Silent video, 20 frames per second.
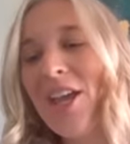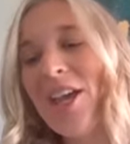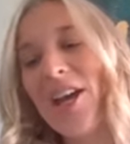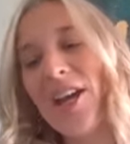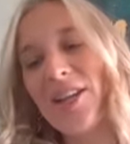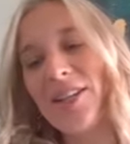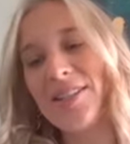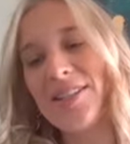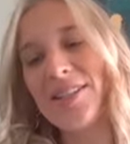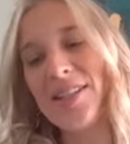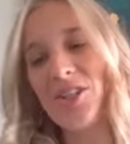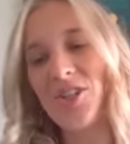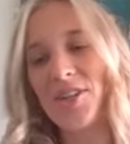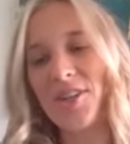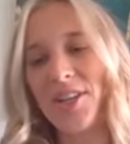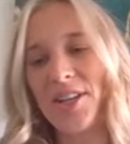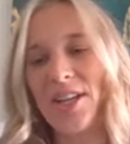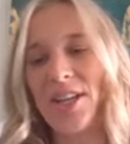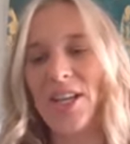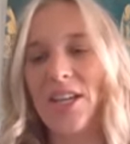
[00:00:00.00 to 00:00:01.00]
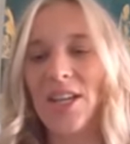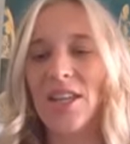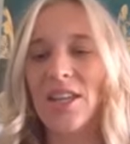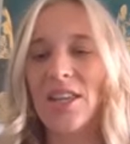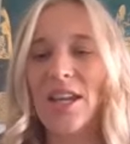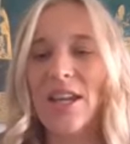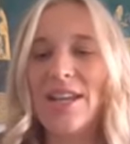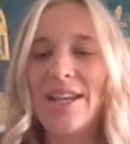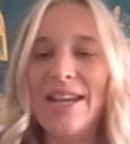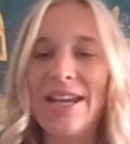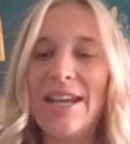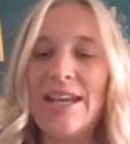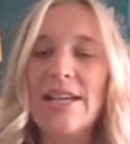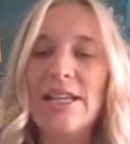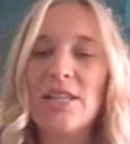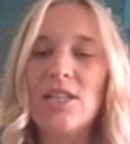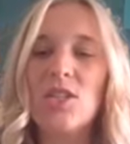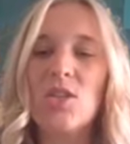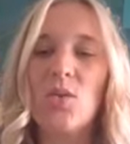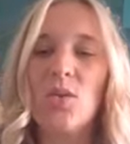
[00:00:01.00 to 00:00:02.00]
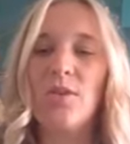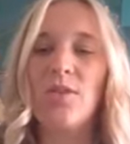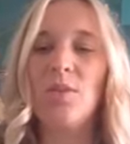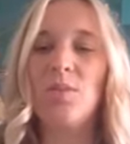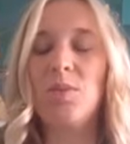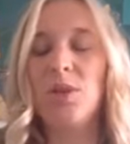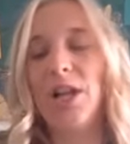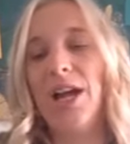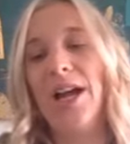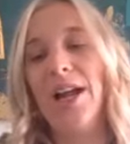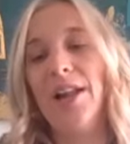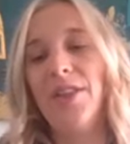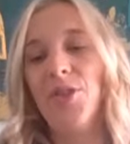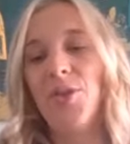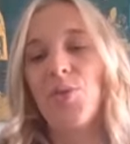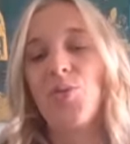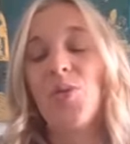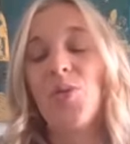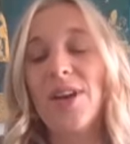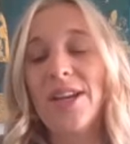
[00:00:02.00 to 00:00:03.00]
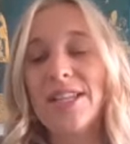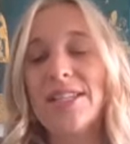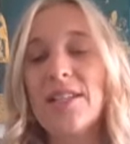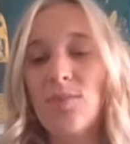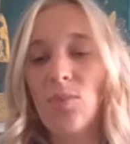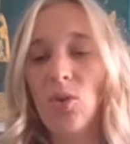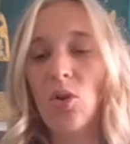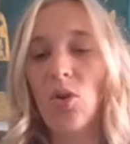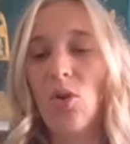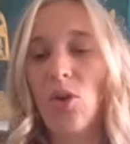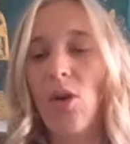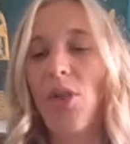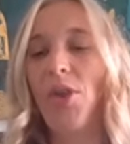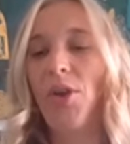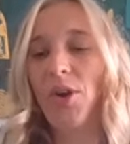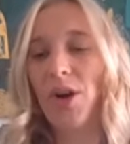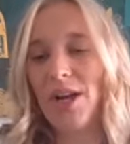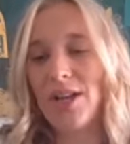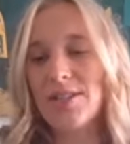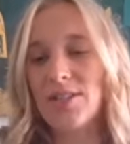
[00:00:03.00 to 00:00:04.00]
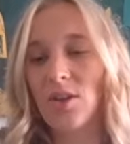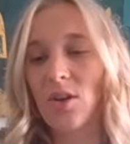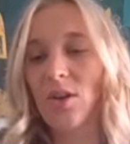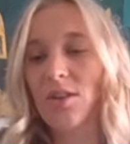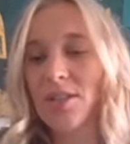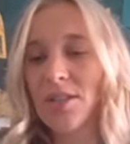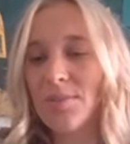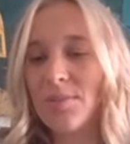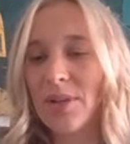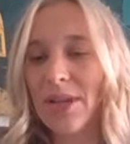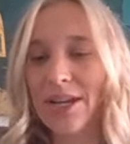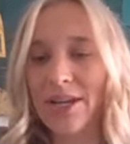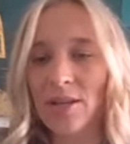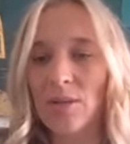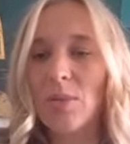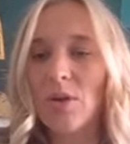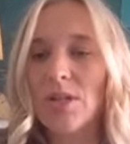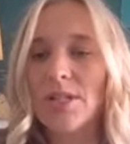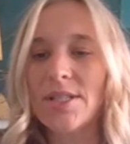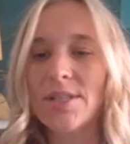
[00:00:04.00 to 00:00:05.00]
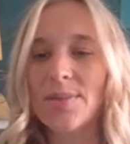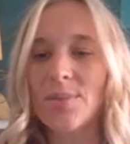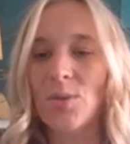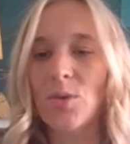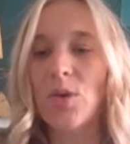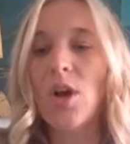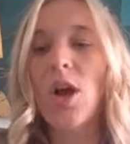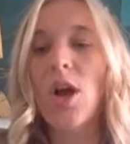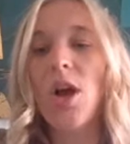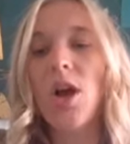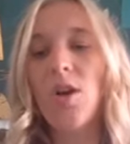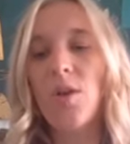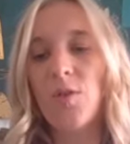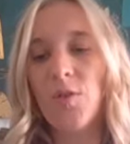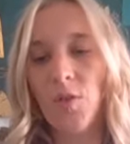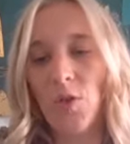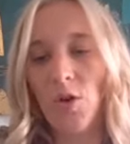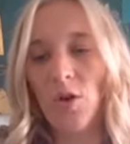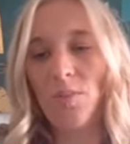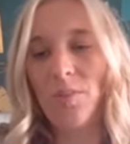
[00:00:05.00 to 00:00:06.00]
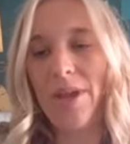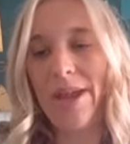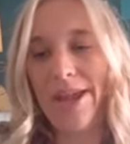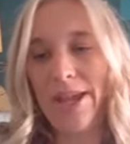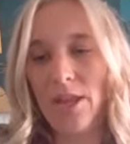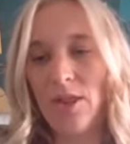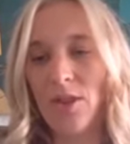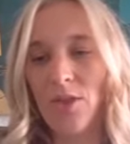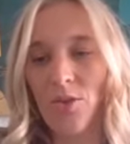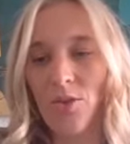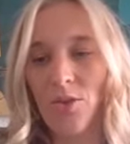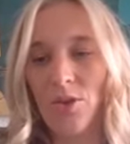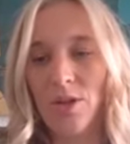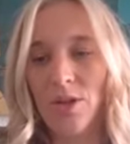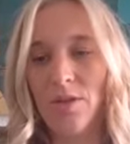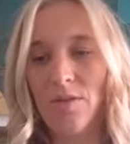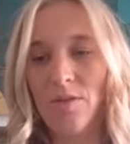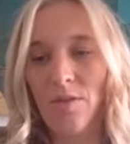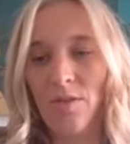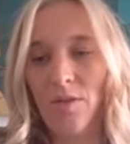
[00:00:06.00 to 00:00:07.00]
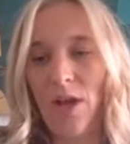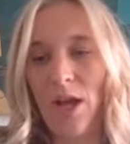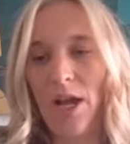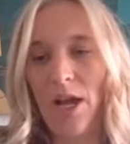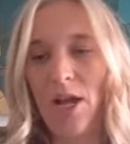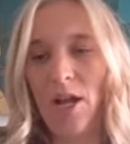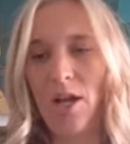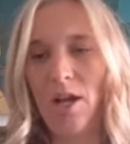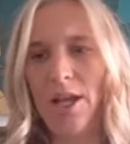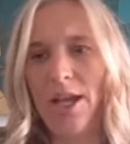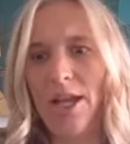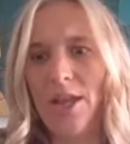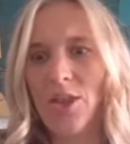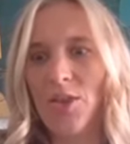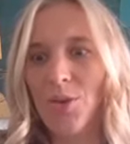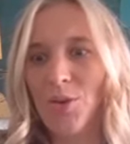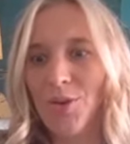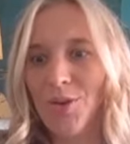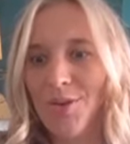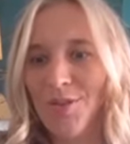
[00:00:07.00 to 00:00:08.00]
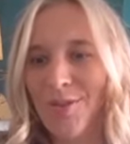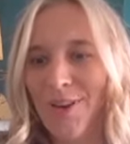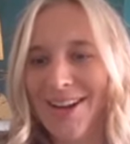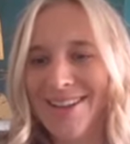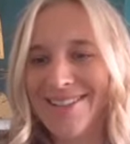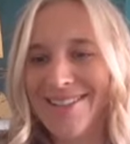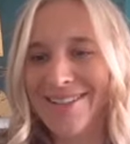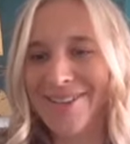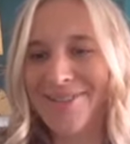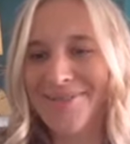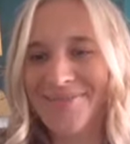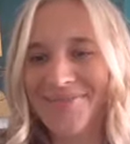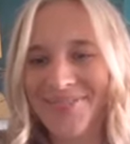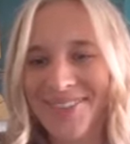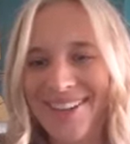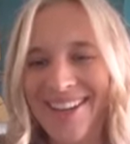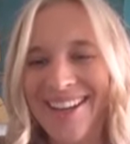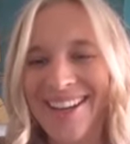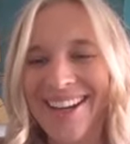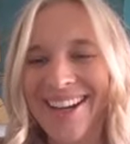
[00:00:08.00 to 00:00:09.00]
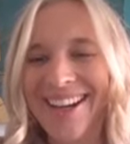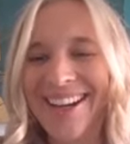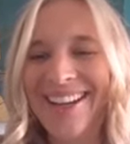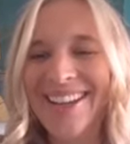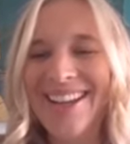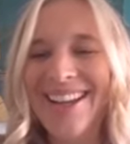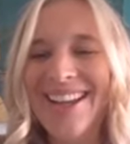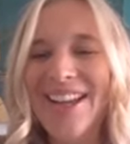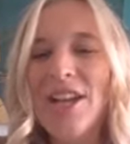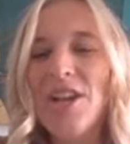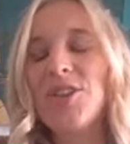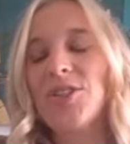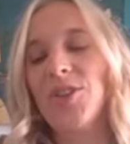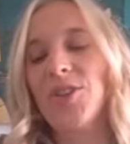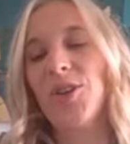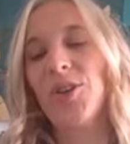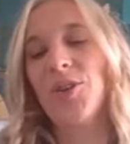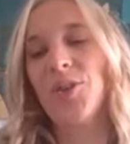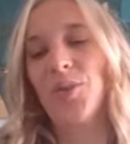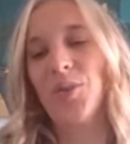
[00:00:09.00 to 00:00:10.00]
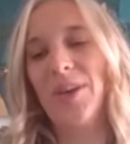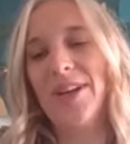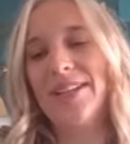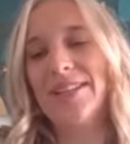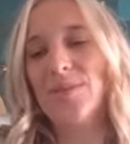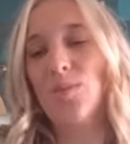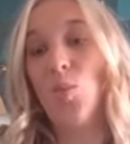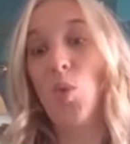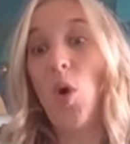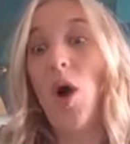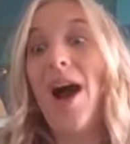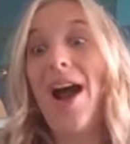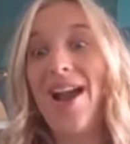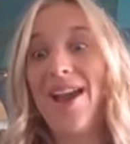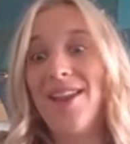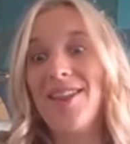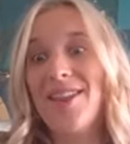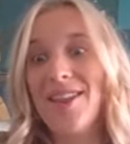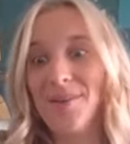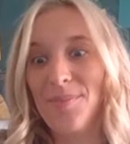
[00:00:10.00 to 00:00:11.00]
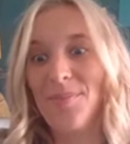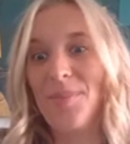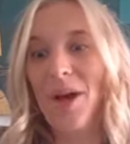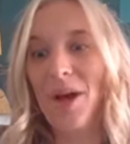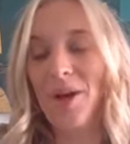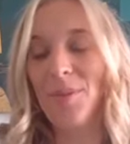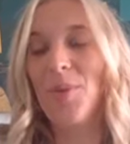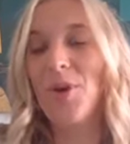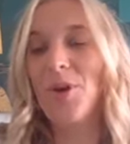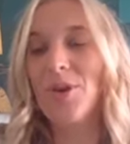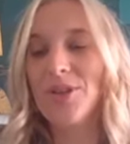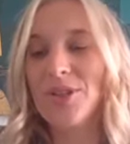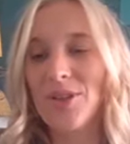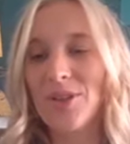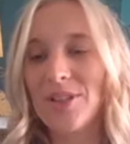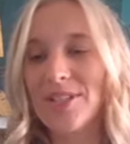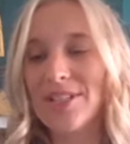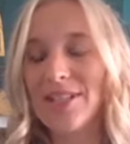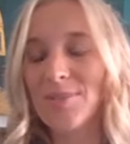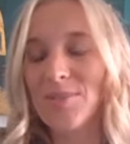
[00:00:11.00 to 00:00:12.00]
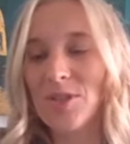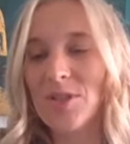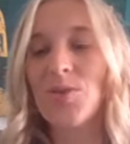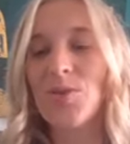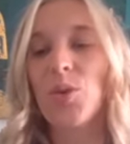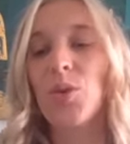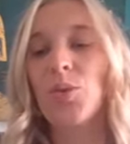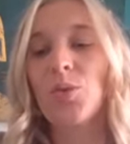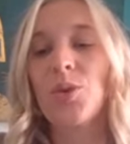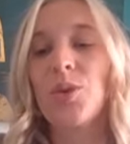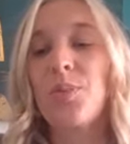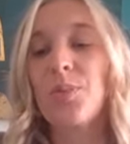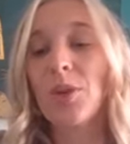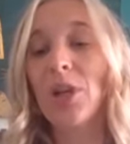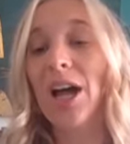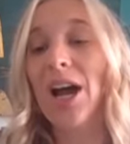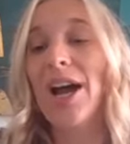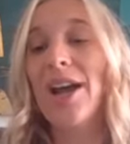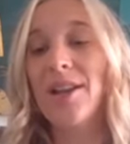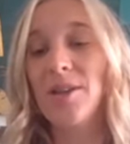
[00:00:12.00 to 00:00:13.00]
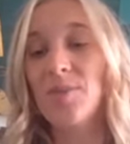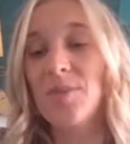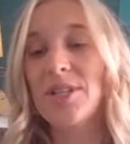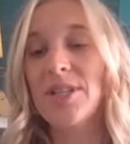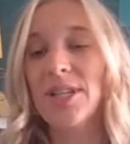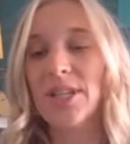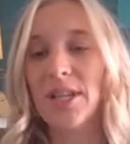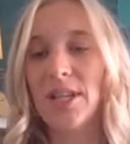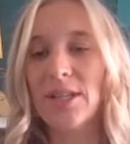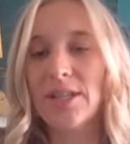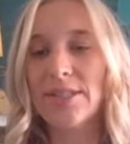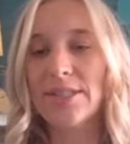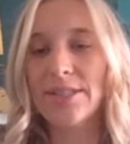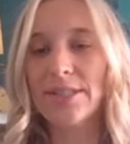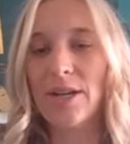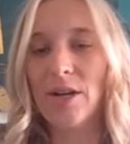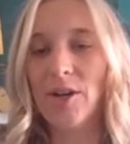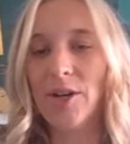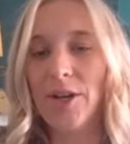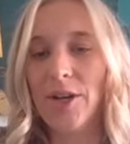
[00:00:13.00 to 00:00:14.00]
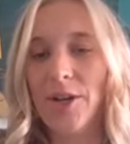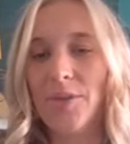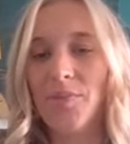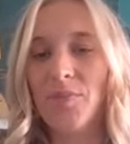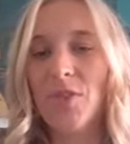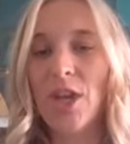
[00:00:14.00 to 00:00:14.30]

And essentially here they needed to have applied the reasonable, authorised, contemplated principle from Henthorne and Fraser. Okay, so the reason why the postal acceptance rule would apply in a particular scenario.